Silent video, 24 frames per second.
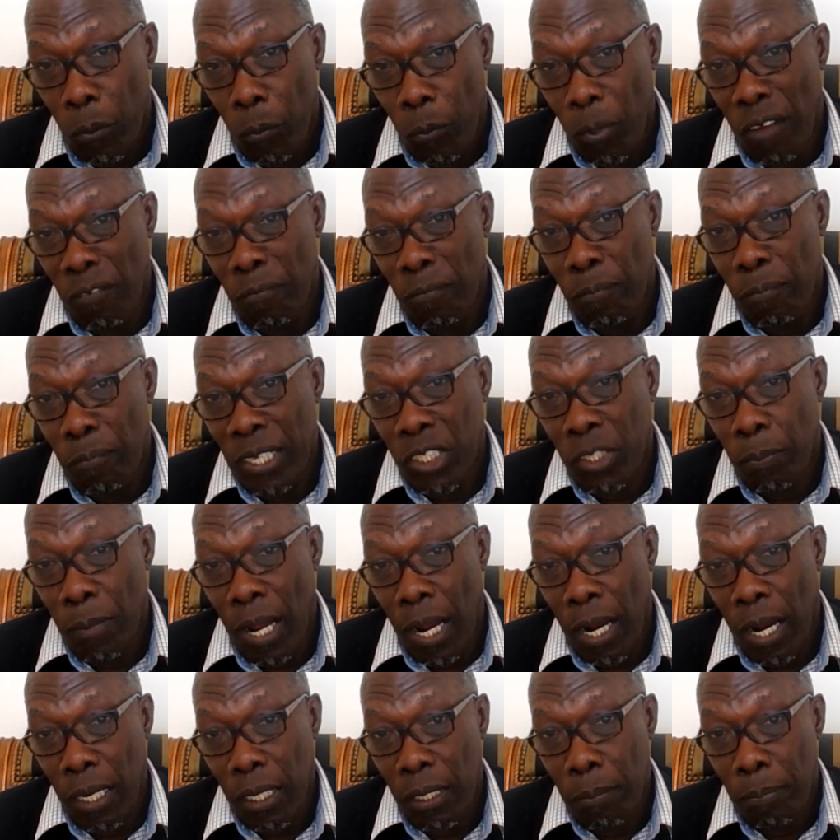We have
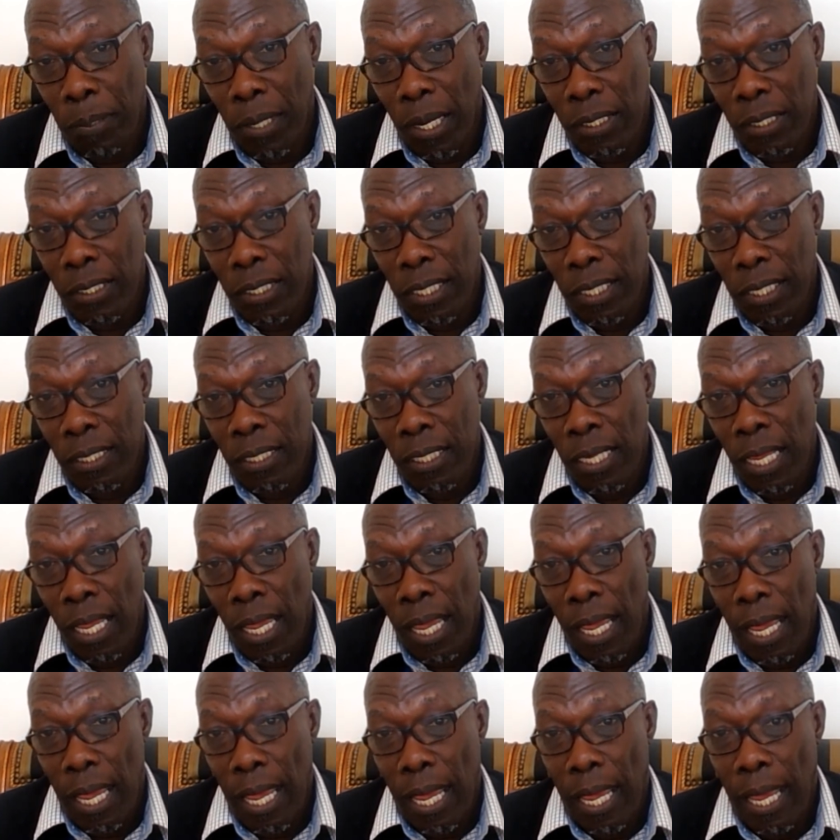benchmarked the process,
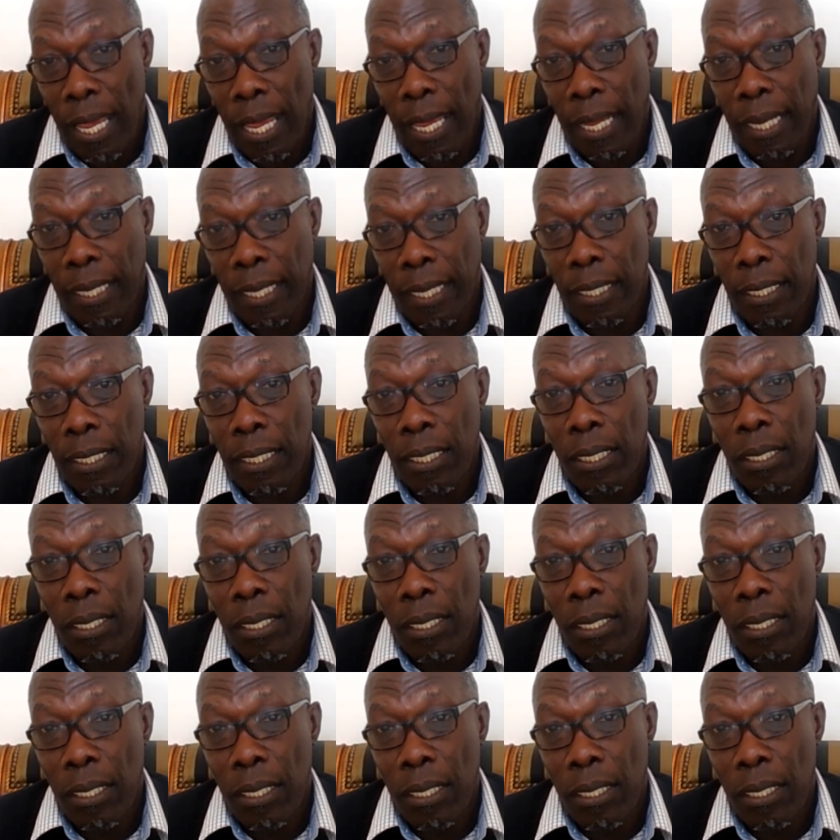and